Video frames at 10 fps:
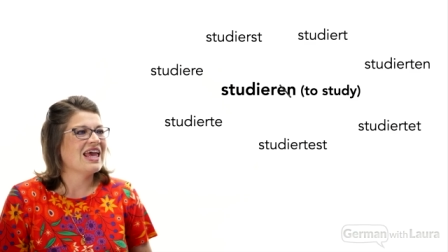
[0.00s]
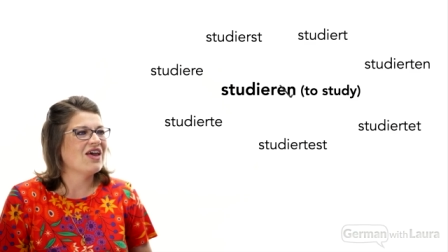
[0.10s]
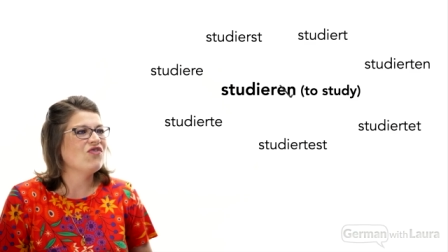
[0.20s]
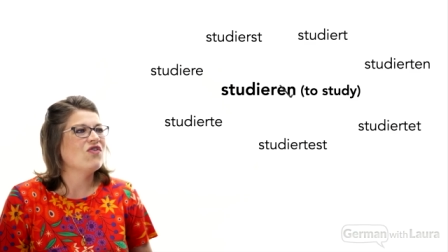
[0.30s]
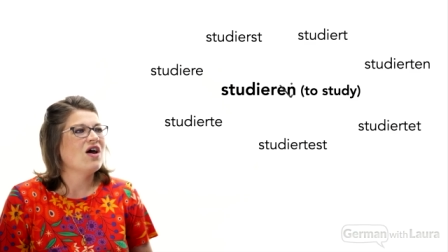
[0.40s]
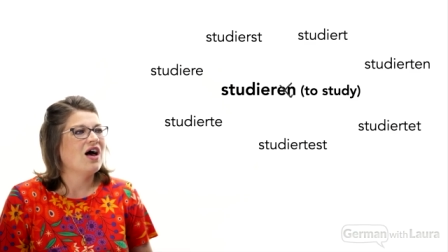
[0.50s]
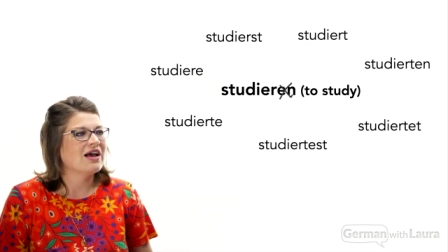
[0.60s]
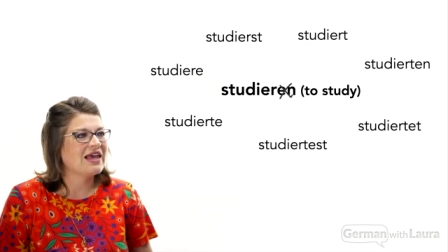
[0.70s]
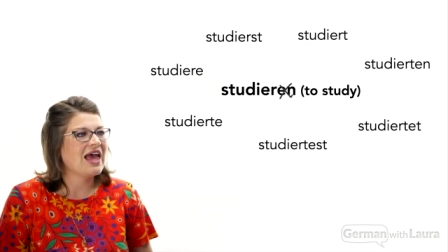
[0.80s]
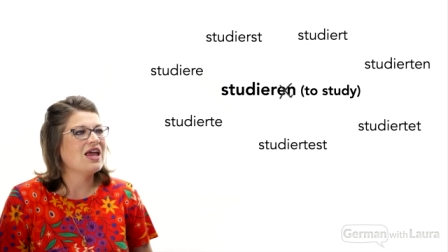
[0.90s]
if,
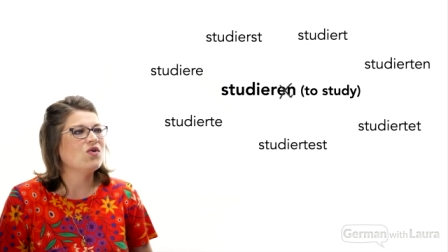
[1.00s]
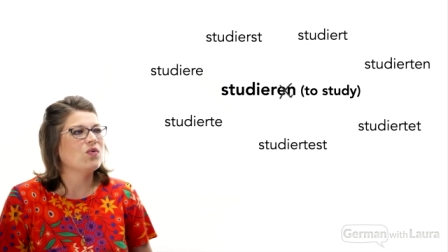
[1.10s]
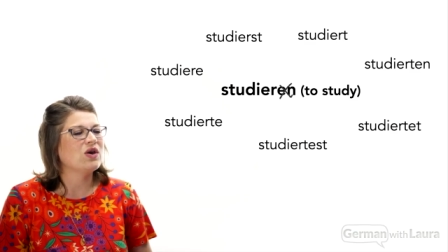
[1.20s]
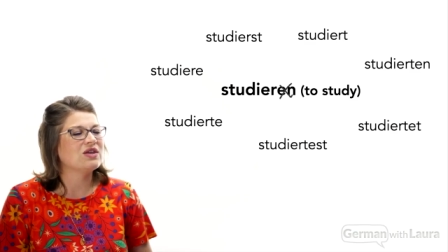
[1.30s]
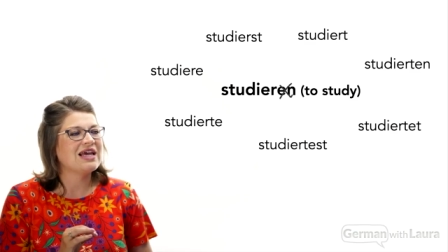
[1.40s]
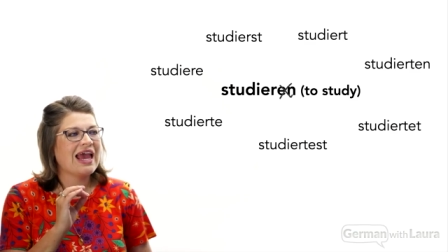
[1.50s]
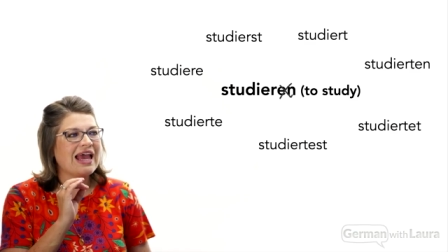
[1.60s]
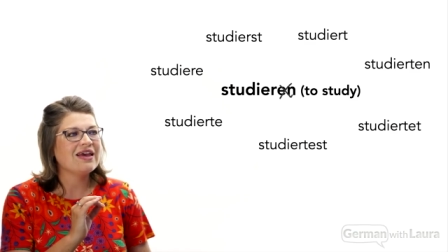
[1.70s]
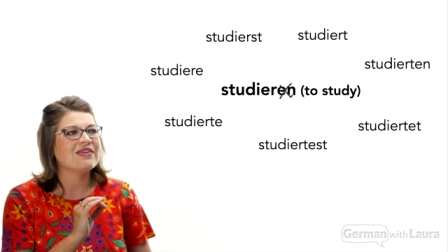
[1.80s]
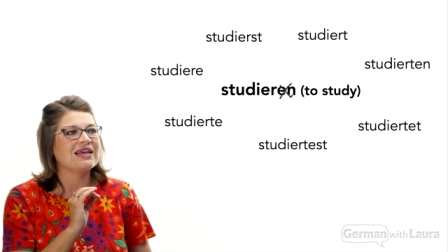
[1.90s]
again, we
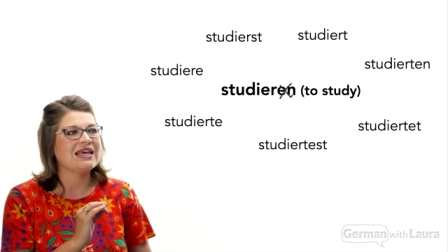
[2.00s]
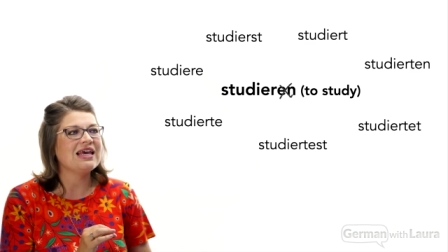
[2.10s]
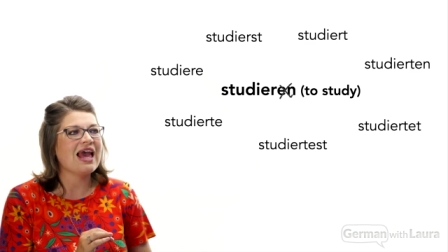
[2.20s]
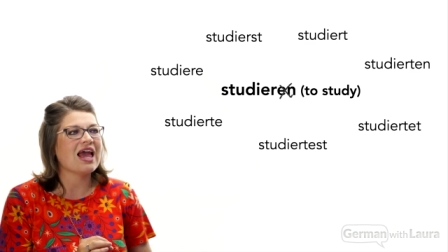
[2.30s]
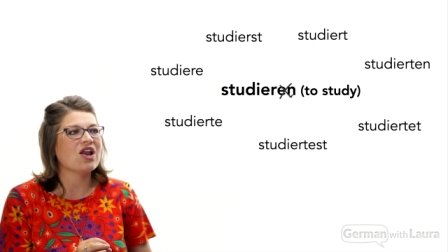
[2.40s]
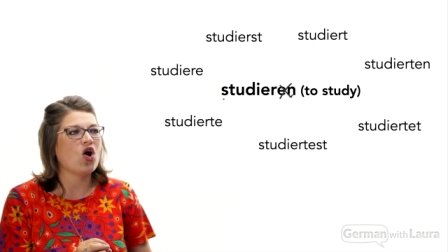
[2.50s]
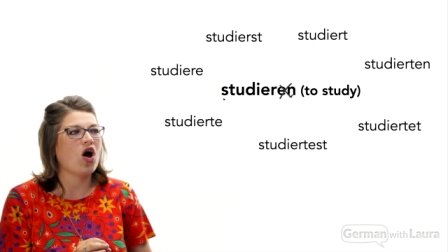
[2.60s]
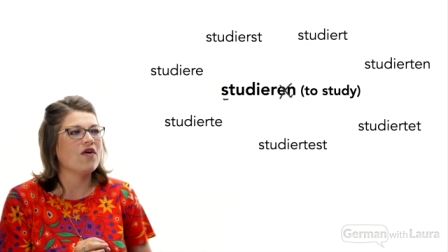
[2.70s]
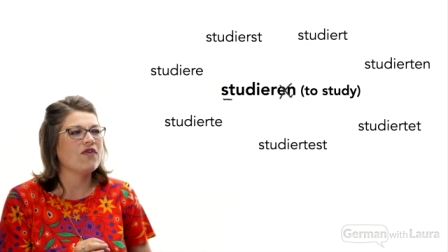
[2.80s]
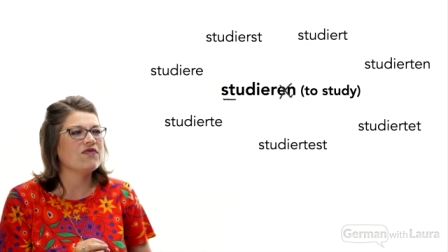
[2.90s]
take the en
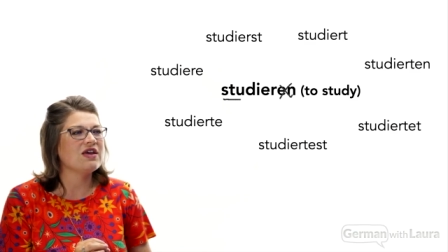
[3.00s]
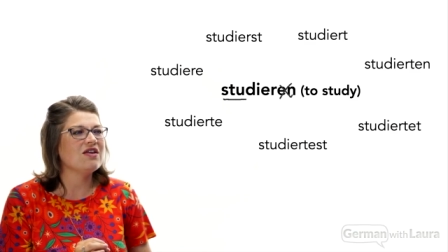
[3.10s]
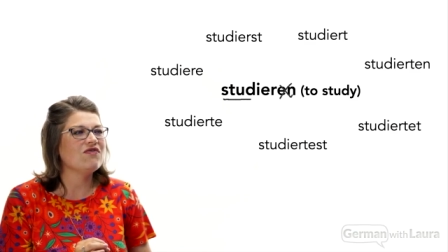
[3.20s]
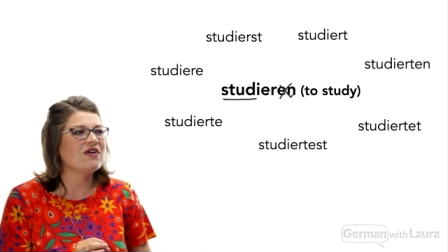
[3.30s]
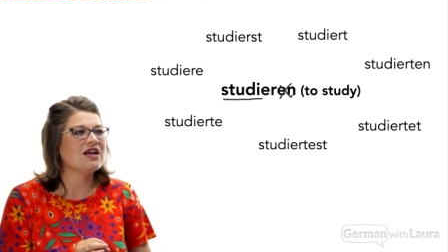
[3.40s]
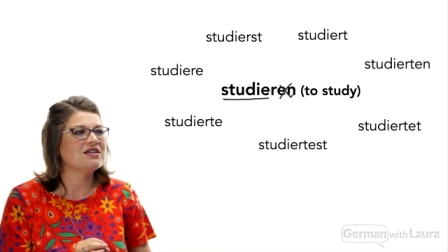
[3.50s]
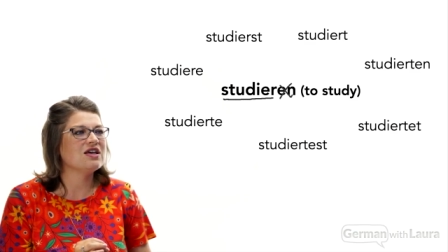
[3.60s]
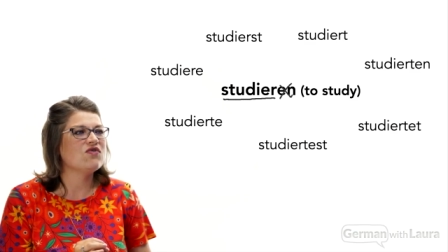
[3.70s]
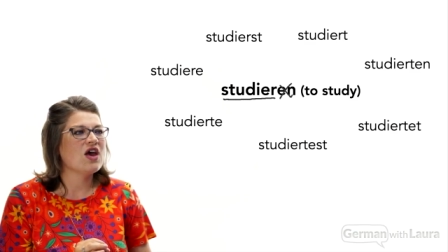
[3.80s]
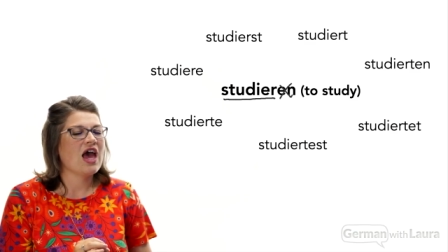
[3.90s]
off of the
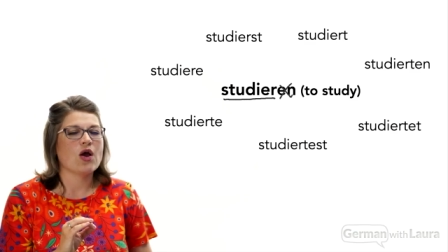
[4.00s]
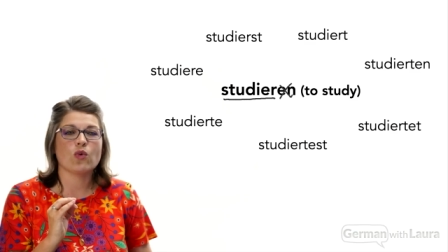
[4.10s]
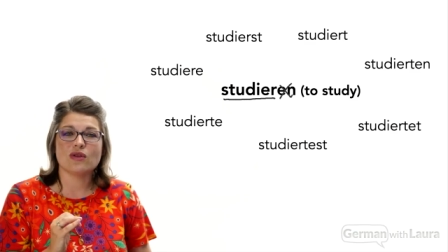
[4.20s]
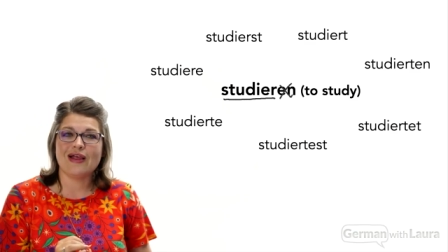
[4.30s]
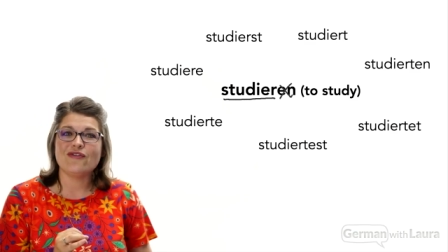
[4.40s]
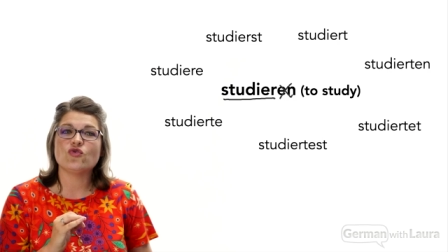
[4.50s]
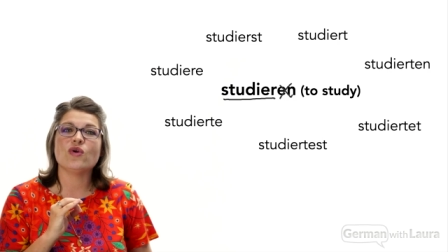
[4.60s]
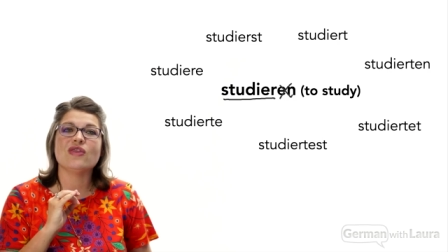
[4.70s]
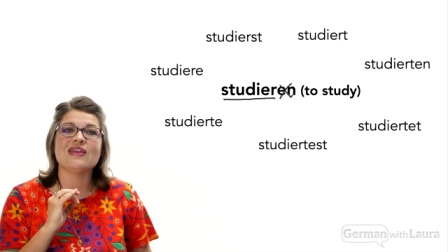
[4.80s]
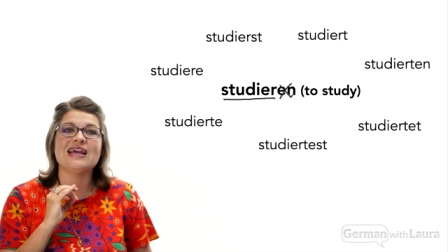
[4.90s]
infinitive and we're left
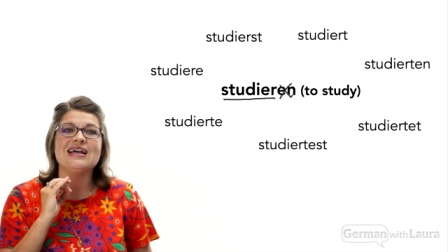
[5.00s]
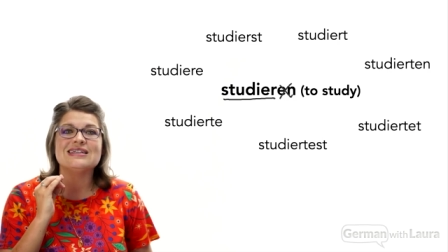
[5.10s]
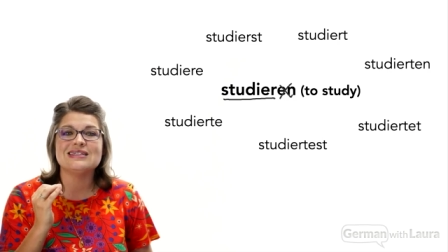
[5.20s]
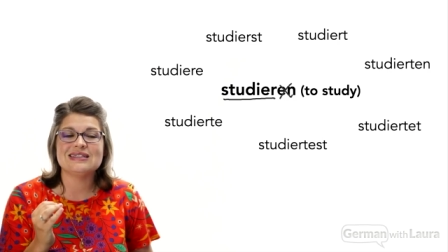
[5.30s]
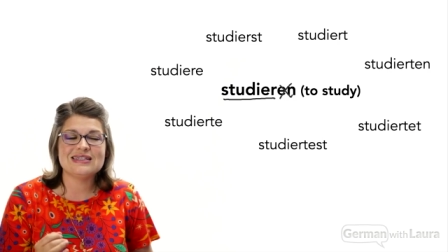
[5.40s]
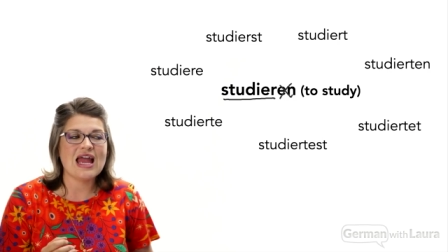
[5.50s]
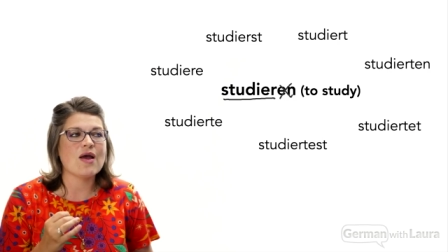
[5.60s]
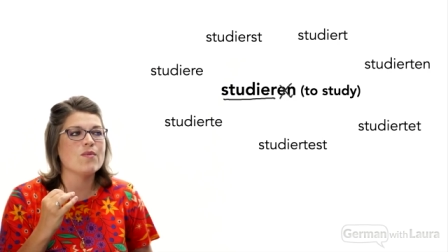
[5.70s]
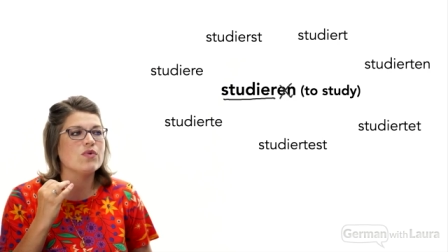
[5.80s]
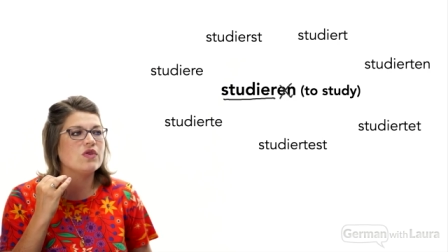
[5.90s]
with the
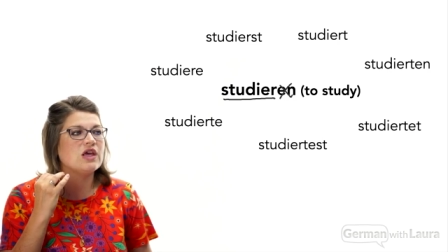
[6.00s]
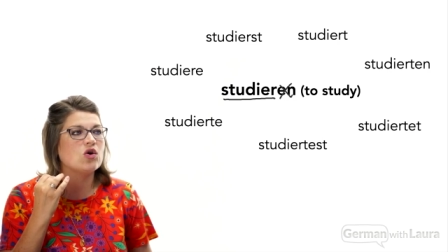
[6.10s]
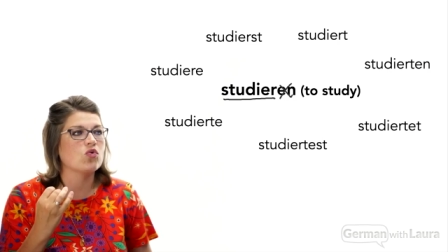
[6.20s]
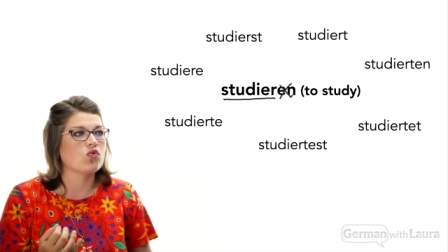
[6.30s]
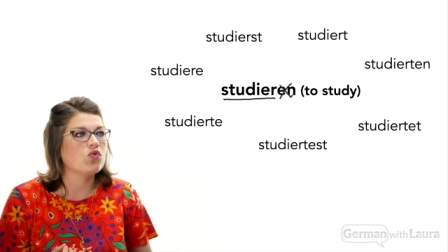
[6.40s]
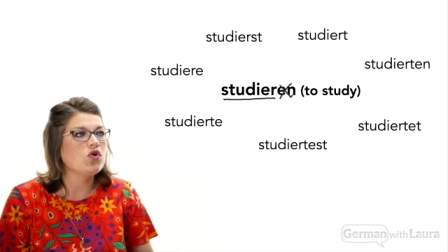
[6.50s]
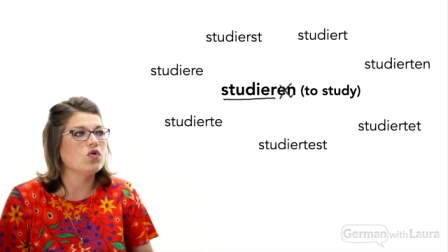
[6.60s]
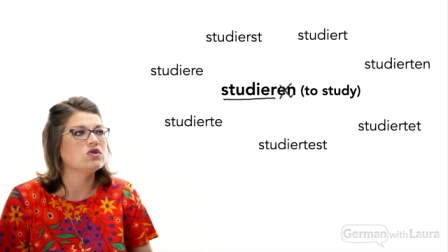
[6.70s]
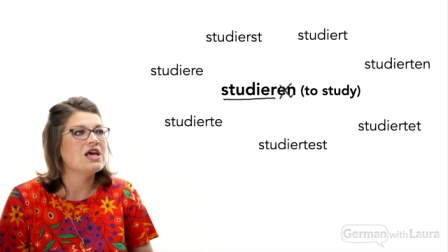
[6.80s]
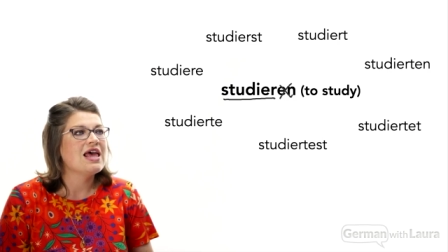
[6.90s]
stem, the
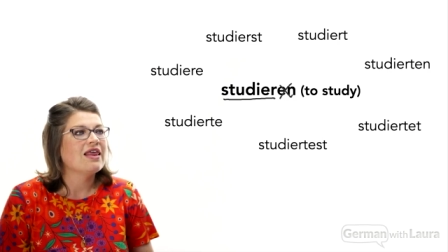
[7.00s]
root,